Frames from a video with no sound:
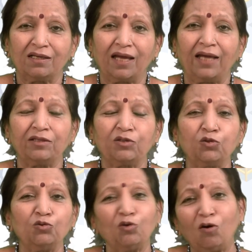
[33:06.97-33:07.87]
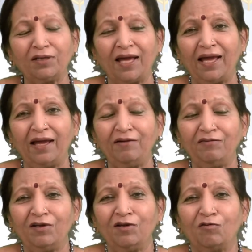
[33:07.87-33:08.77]
and do not have
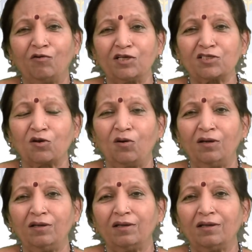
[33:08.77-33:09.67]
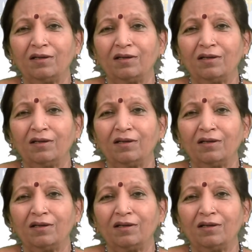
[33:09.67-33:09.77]
what is called